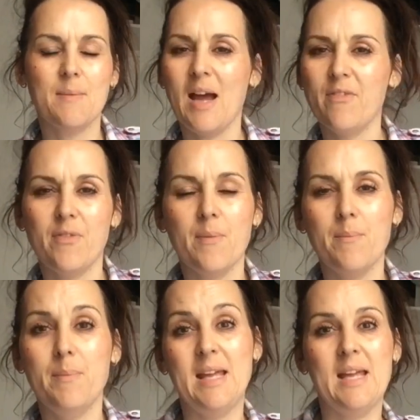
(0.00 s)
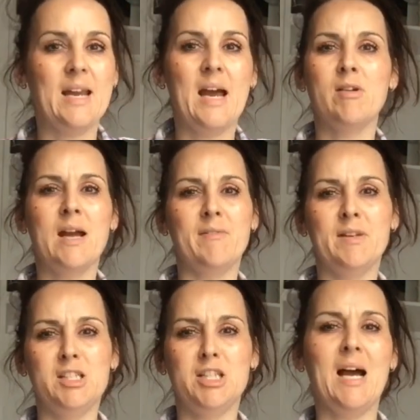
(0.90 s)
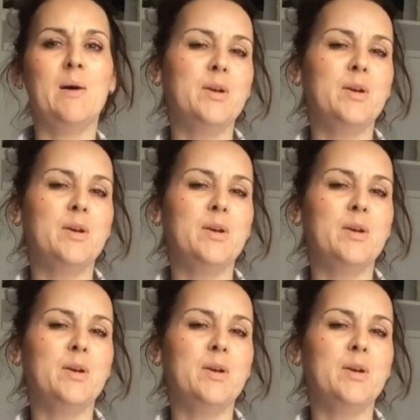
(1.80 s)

have me and Aaron having a chat.